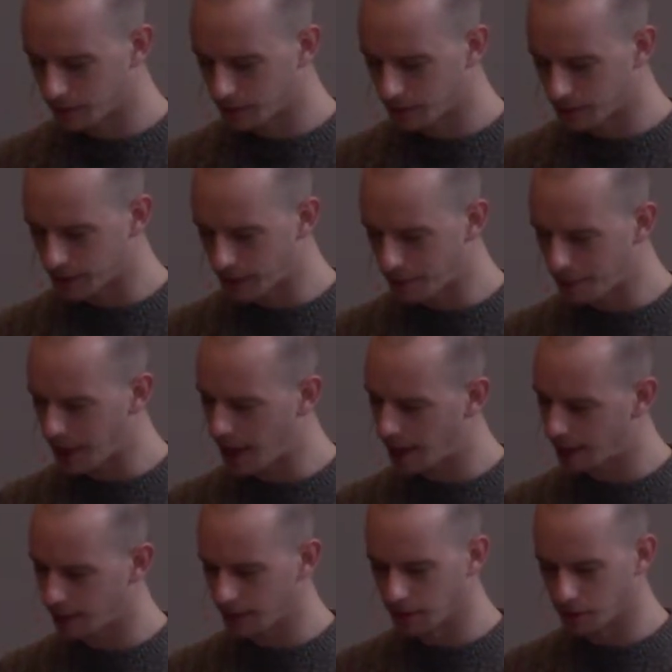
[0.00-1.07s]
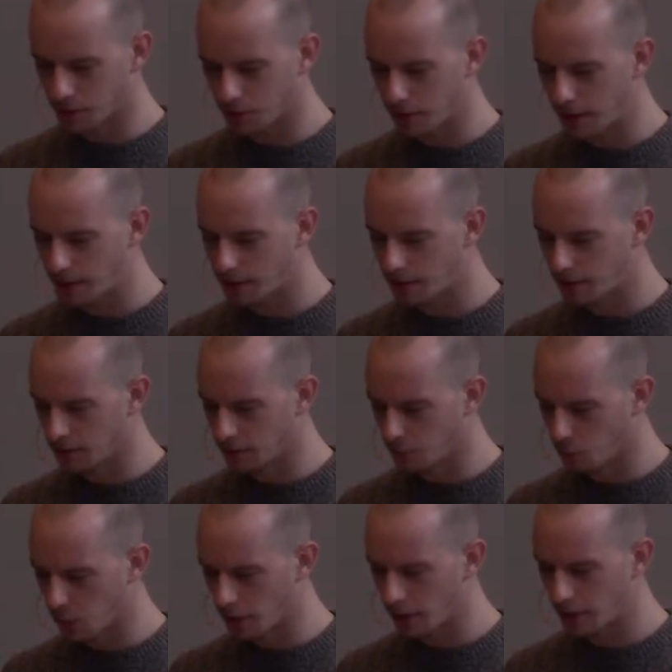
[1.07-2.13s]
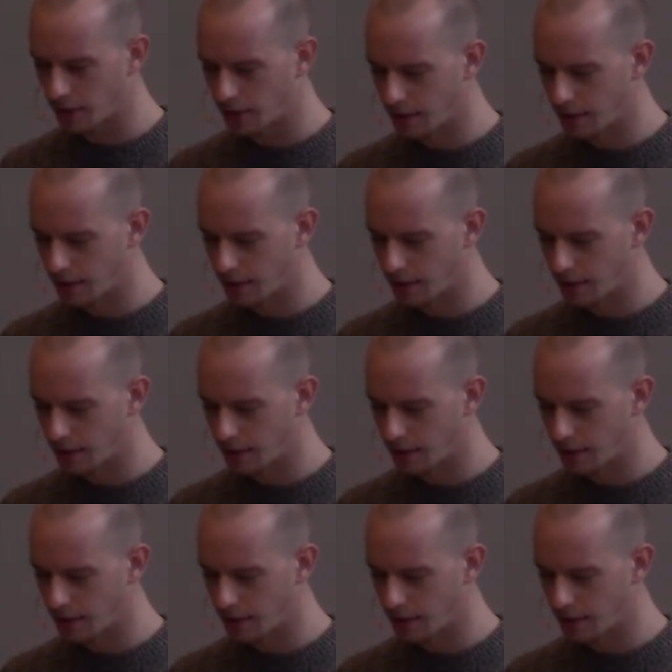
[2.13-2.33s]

step back and trust your word